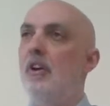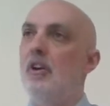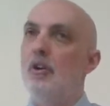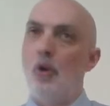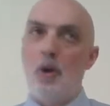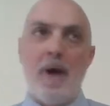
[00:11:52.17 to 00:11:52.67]

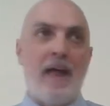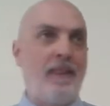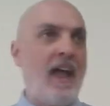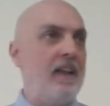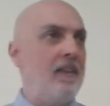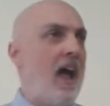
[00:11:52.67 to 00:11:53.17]
or a man
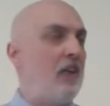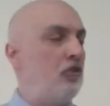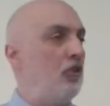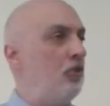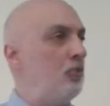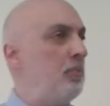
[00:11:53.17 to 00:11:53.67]
like
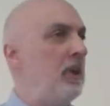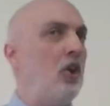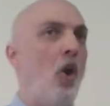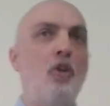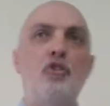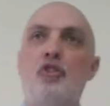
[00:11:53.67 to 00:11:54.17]
Lazarus would be
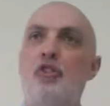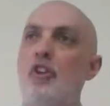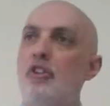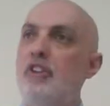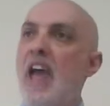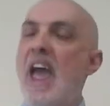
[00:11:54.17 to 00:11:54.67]
conscious
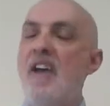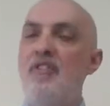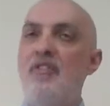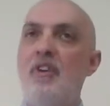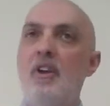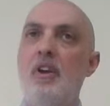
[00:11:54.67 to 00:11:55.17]
that
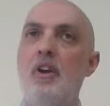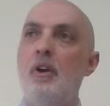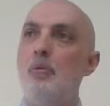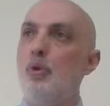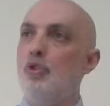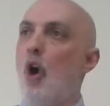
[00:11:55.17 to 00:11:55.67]
death
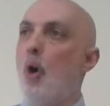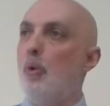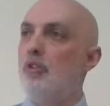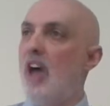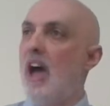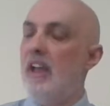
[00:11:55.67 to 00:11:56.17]
was
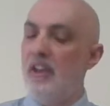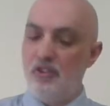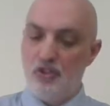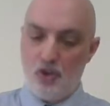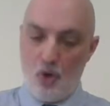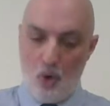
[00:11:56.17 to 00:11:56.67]
always at his
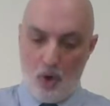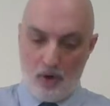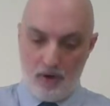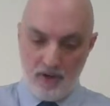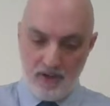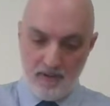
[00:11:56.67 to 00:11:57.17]

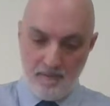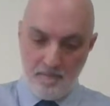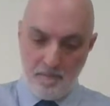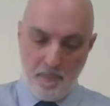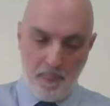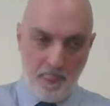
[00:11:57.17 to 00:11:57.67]
door.
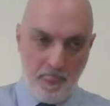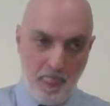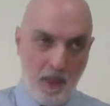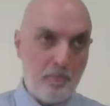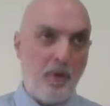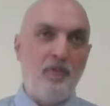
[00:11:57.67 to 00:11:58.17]

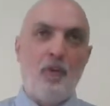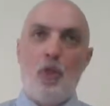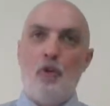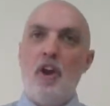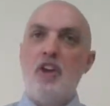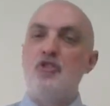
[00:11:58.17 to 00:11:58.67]
But for the
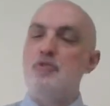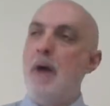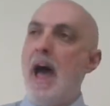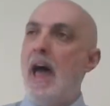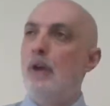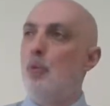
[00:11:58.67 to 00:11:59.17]
rich
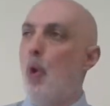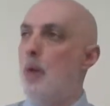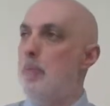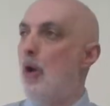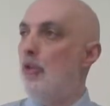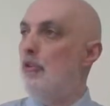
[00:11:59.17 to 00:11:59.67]
man, what
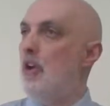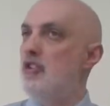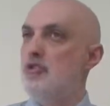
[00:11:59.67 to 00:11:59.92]
about the rich